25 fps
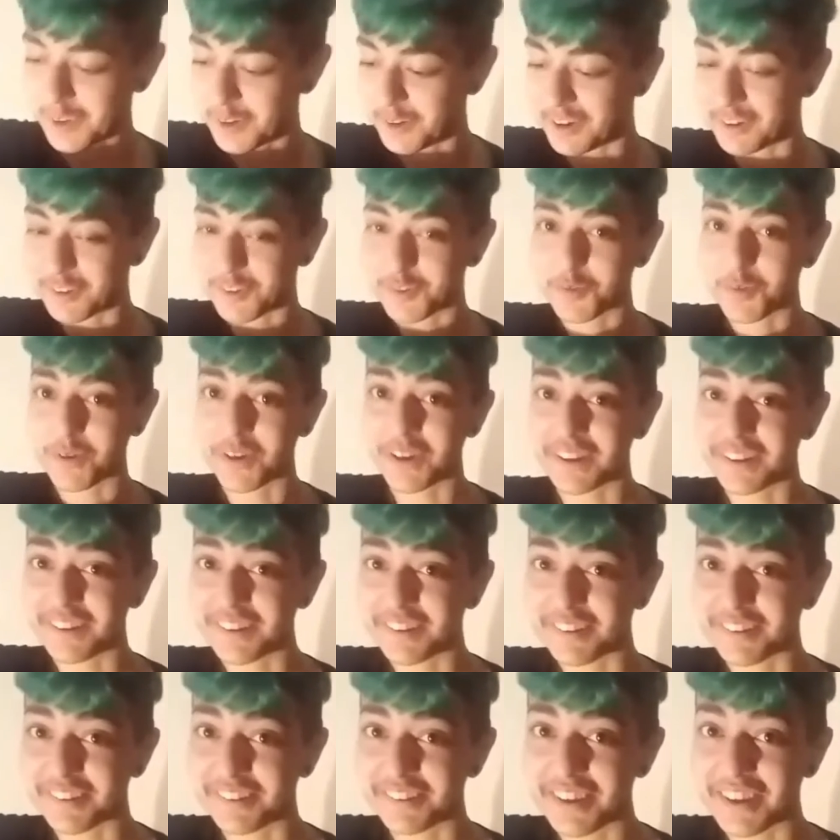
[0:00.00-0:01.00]
Alright, so we got an
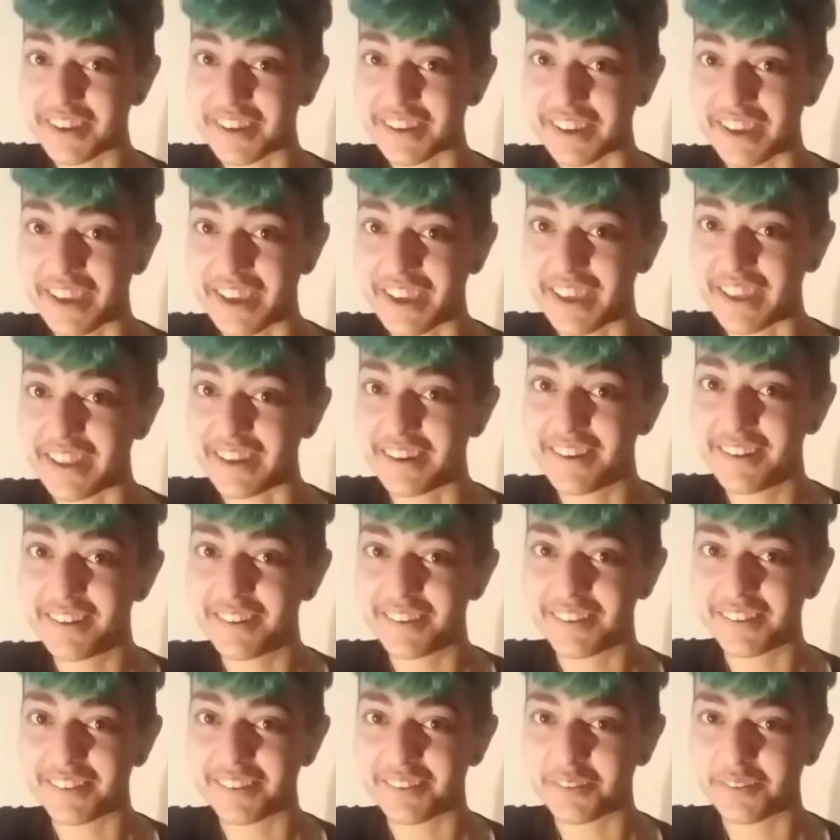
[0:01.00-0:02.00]
aesthetic head
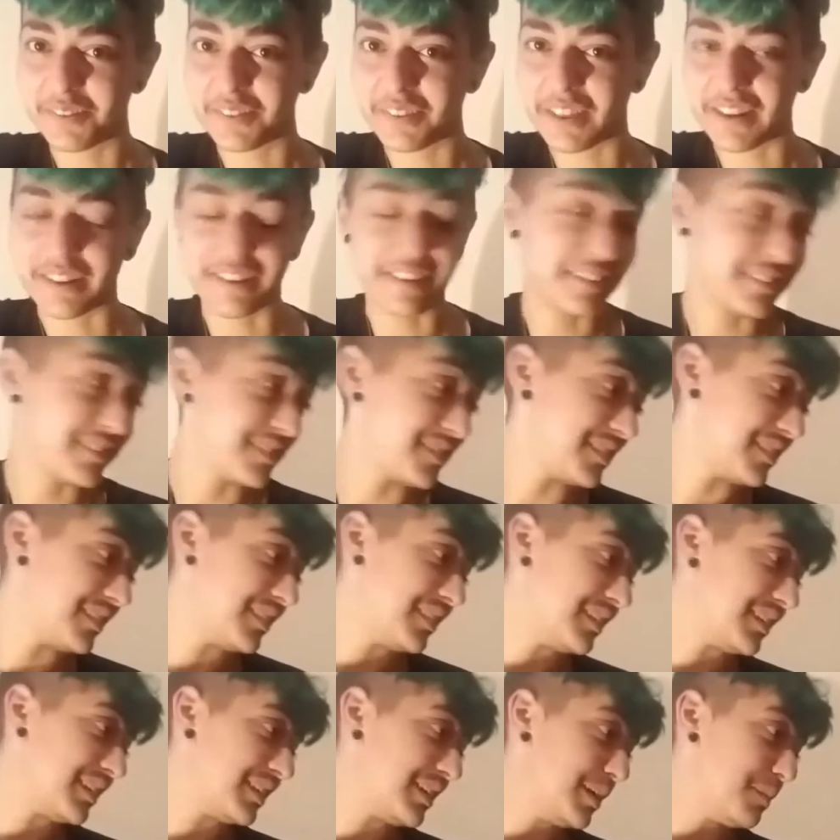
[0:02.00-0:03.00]
that likes
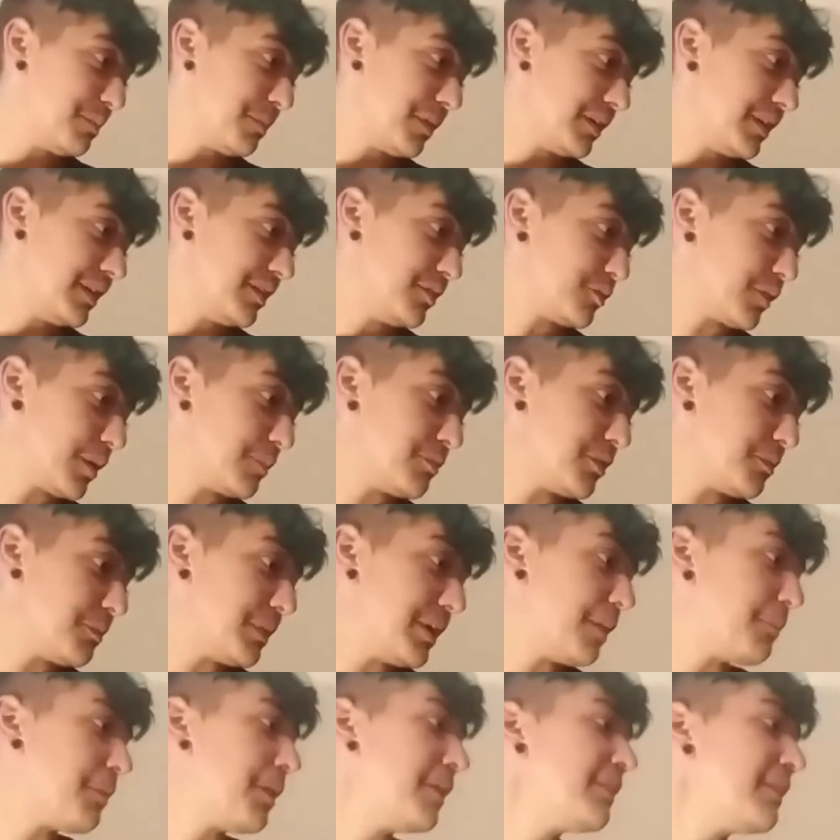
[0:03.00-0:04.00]
to keep on interrupting
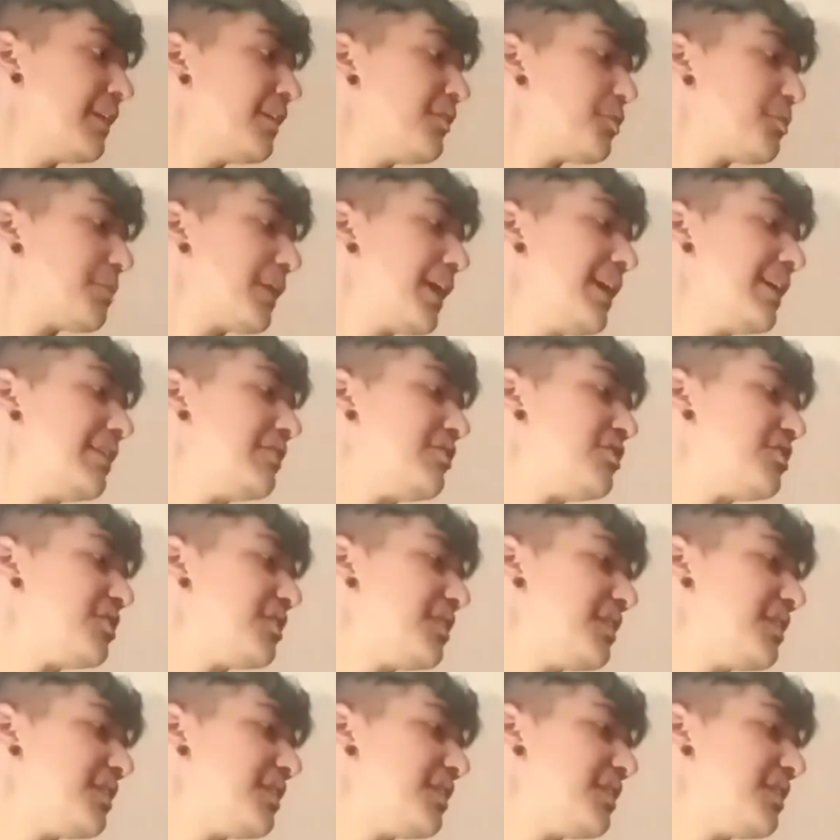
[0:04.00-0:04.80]
me. I'm on the other page.